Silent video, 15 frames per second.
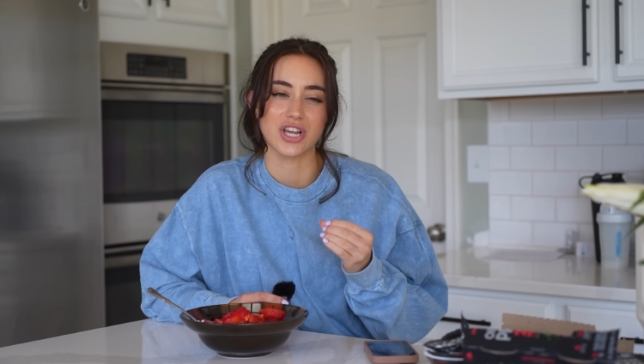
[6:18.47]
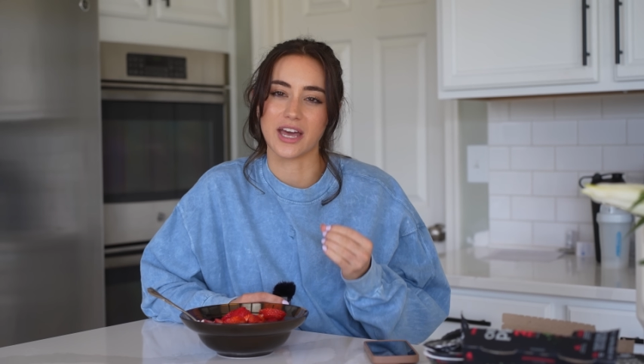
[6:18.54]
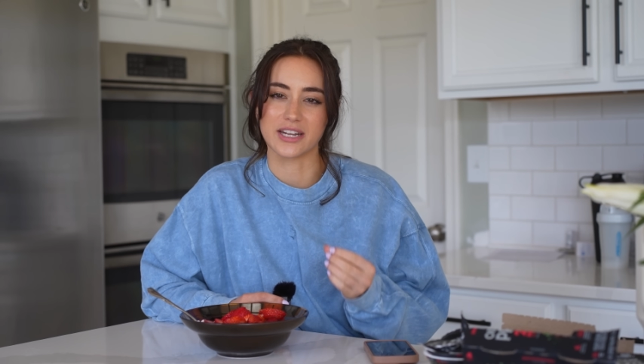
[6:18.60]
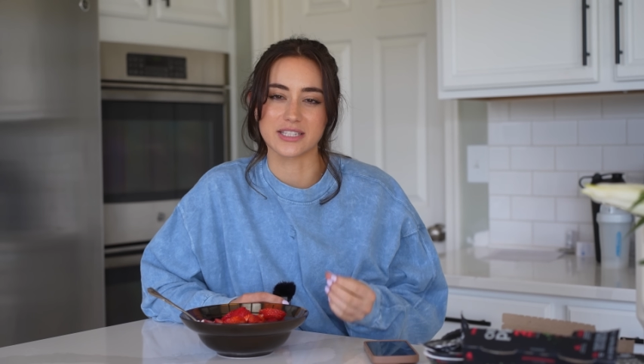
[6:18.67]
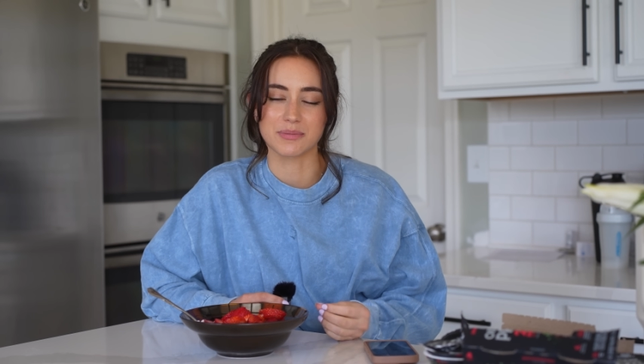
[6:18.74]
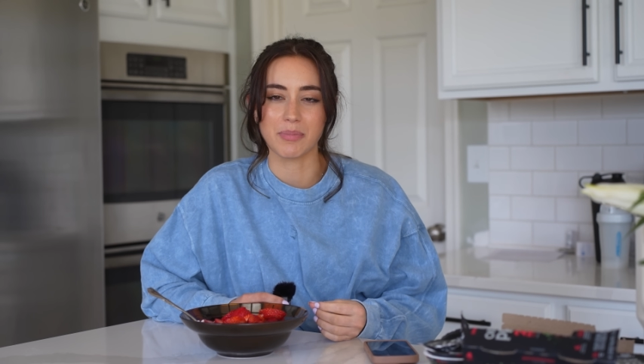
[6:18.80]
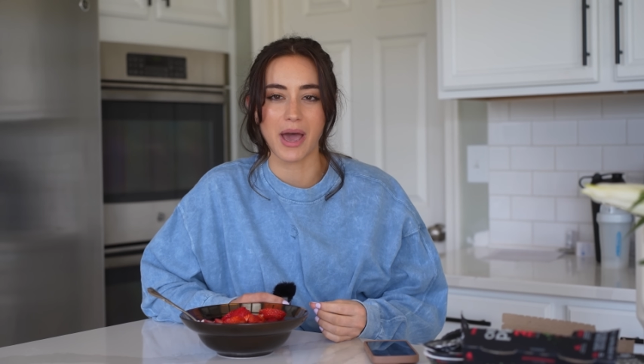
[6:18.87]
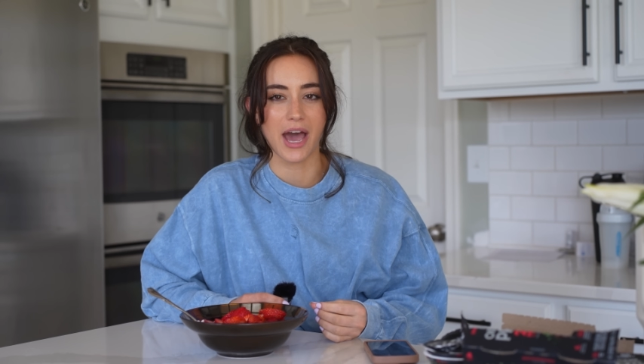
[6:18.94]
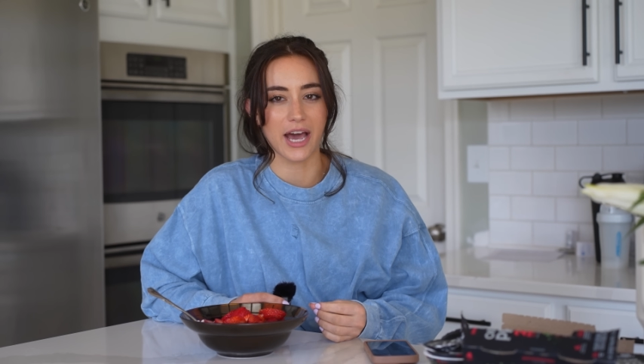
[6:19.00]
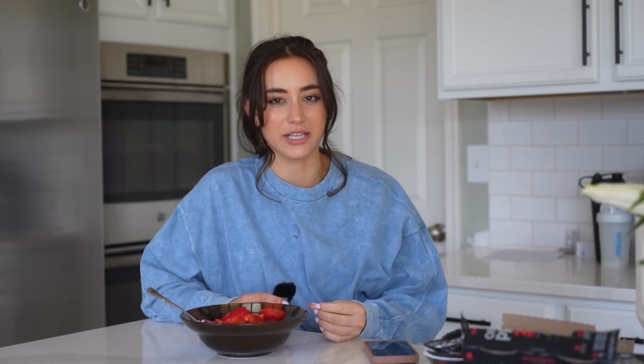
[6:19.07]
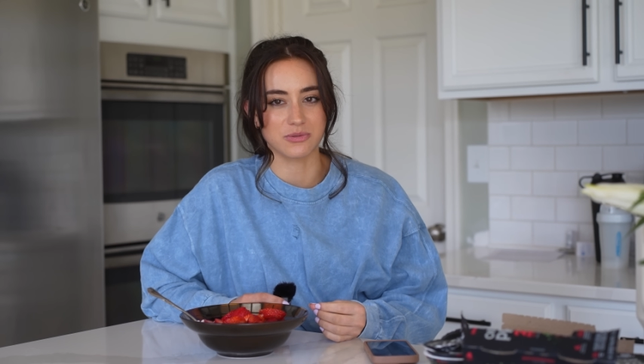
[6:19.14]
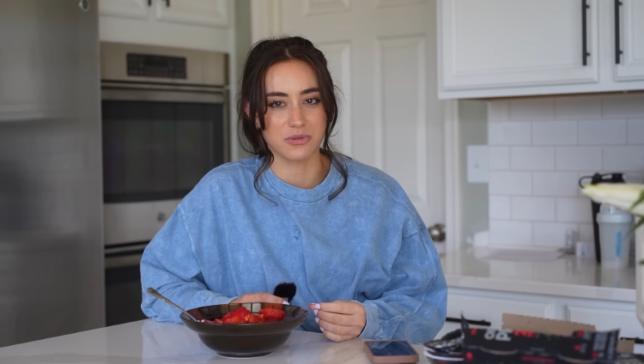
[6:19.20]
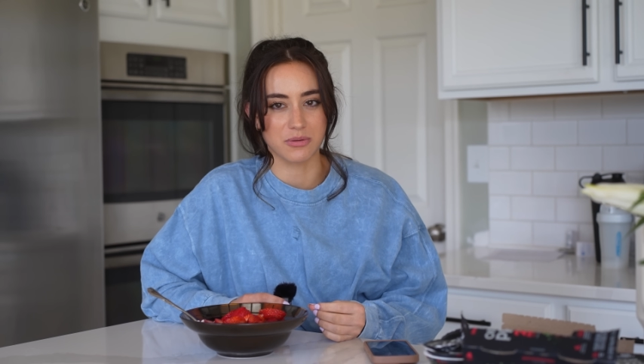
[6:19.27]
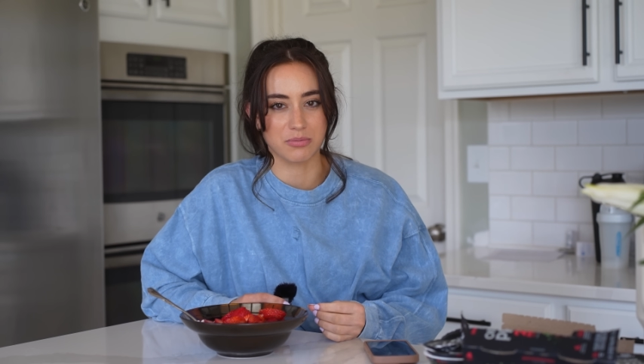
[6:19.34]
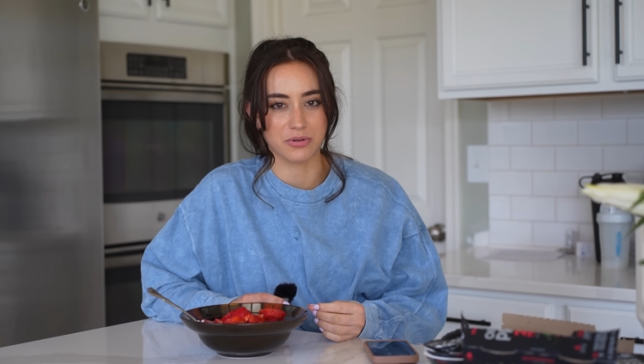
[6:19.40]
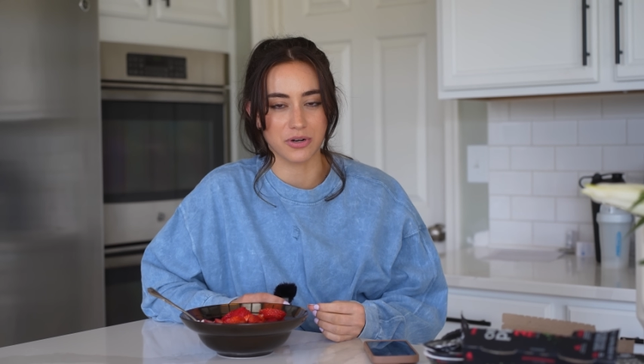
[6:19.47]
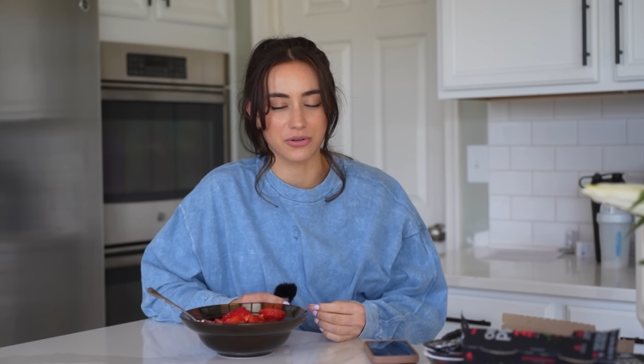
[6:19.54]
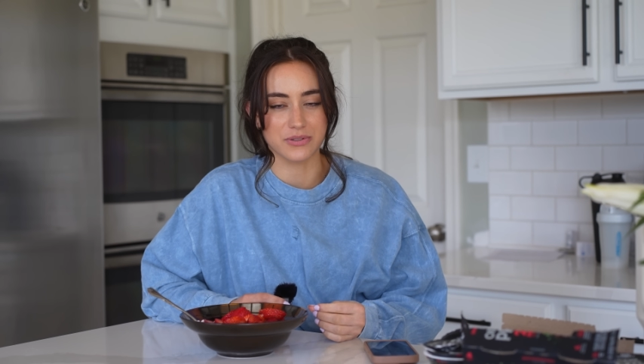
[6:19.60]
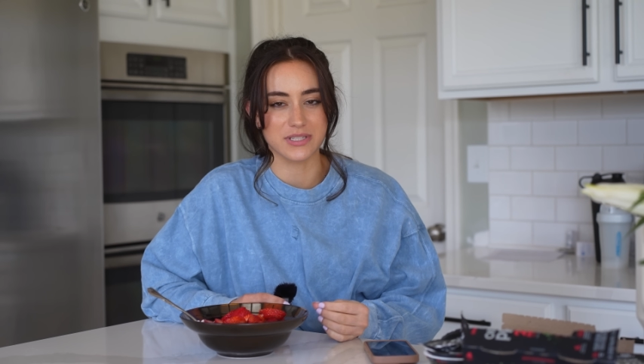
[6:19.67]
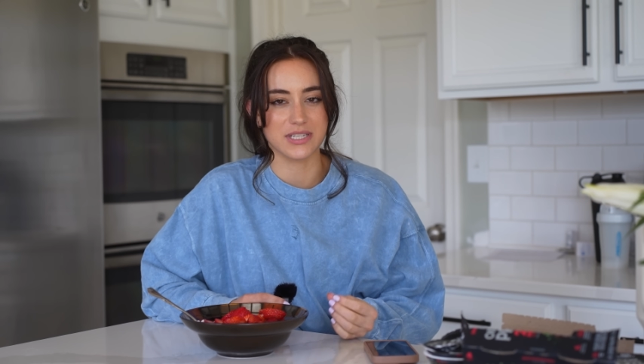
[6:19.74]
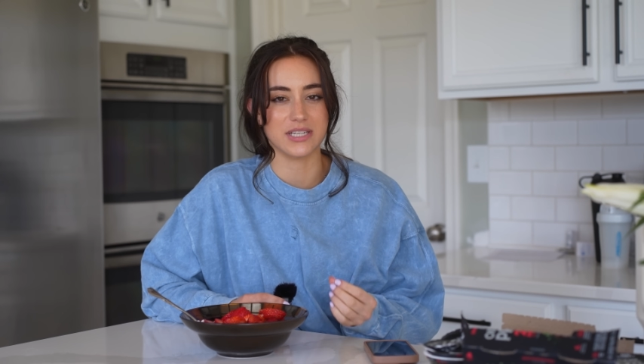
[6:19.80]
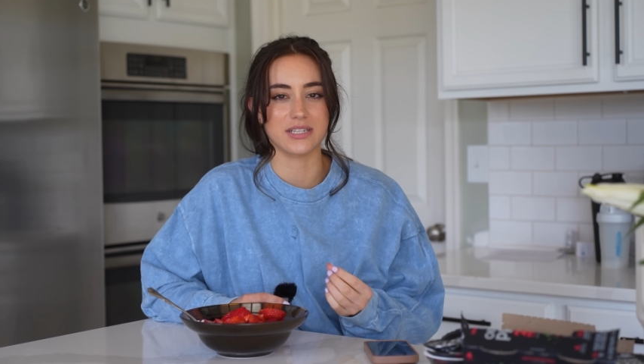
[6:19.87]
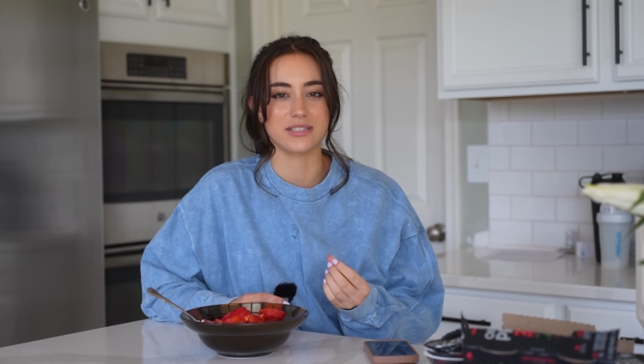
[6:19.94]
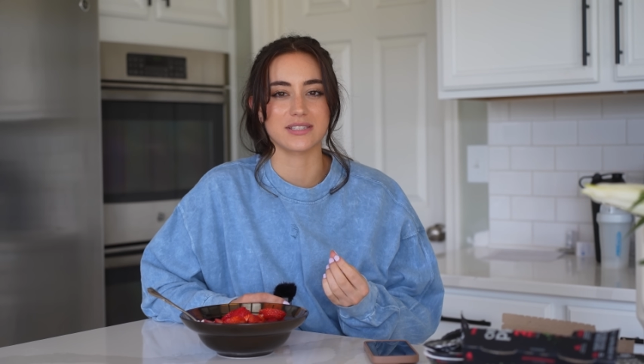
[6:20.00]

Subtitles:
and it's packed with protein.